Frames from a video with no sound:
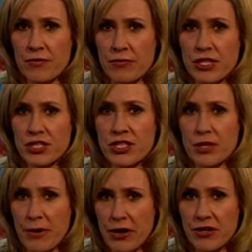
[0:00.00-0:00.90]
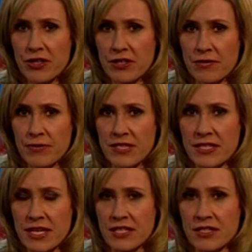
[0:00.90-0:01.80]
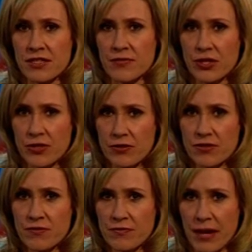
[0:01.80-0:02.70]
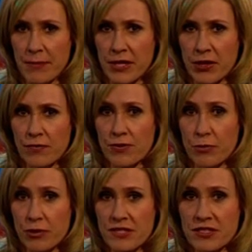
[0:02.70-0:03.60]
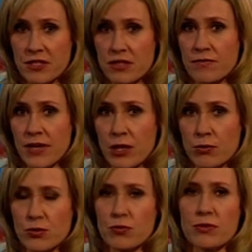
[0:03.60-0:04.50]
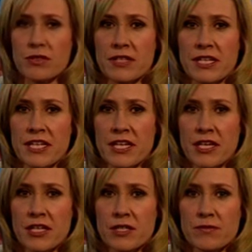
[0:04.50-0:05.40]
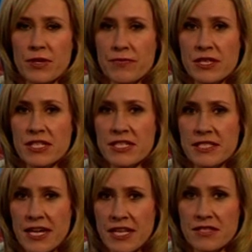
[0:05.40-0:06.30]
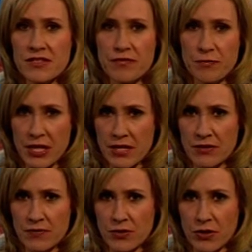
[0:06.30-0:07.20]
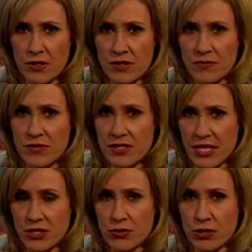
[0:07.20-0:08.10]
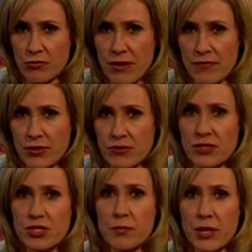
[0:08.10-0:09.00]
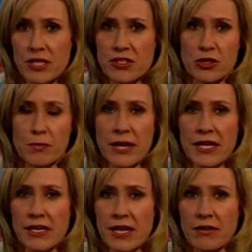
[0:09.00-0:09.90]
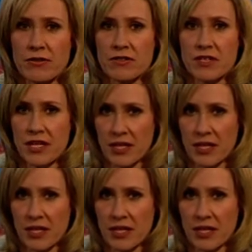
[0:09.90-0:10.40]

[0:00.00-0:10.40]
French and American investigators have accused the family of the president of Equatorial Guinea of diverting tens of millions of dollars of state oil revenues into personal bank accounts.